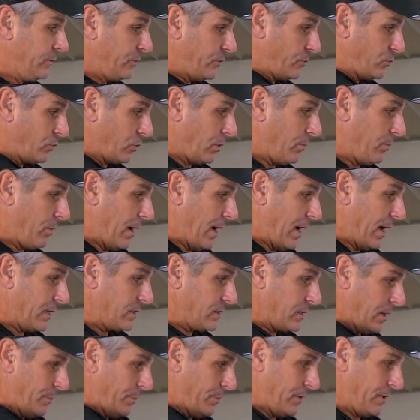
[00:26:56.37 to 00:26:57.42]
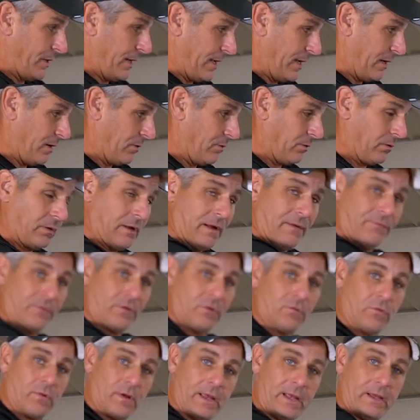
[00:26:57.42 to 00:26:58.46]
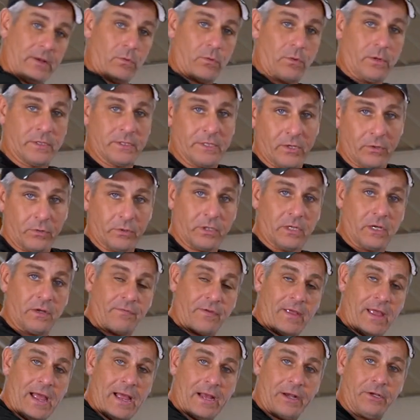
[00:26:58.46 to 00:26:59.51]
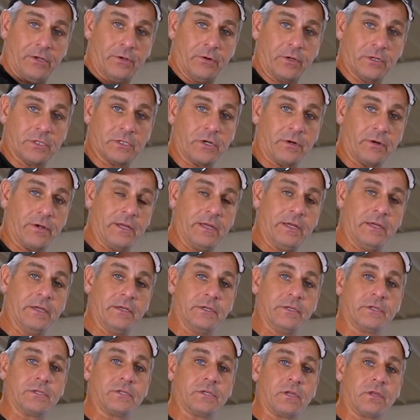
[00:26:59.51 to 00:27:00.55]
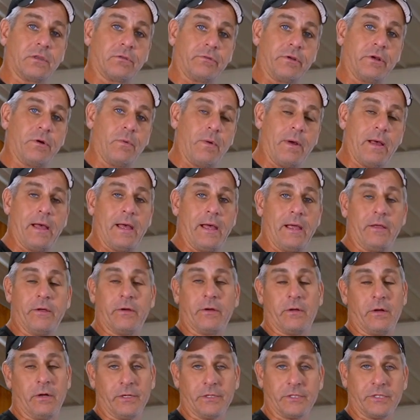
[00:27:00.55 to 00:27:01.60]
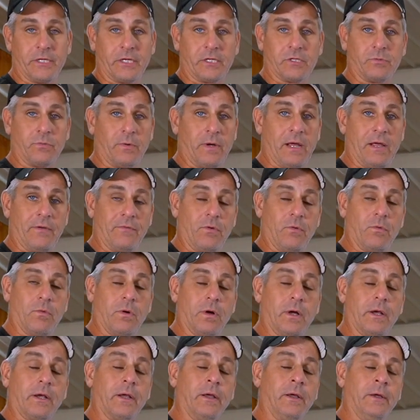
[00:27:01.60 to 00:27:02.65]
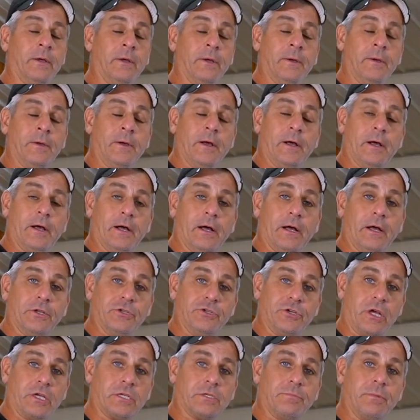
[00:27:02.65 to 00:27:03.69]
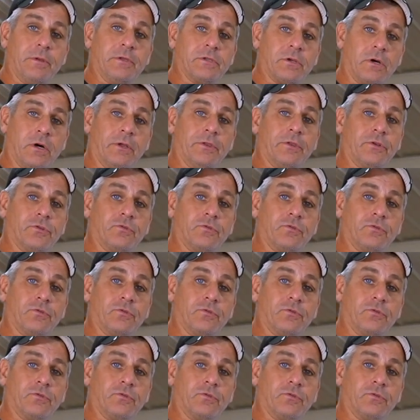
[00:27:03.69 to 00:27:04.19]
the drawer box up and down, left and right, or tilt it if you had to, because there is 3-way, you can call it 6-way if you want, adjustments on the